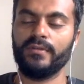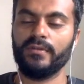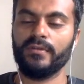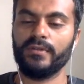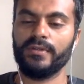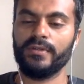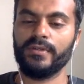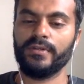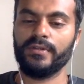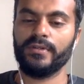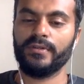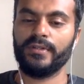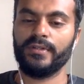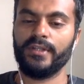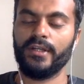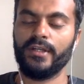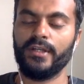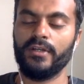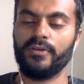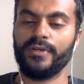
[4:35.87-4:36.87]

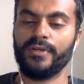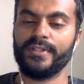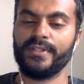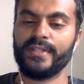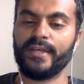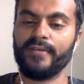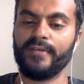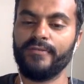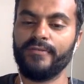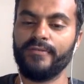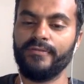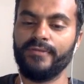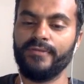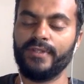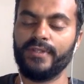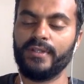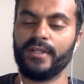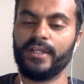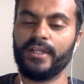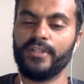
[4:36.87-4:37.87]
the altcoins have,
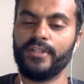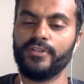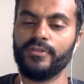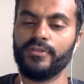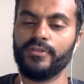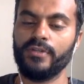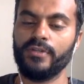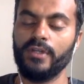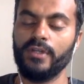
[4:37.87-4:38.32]
with a range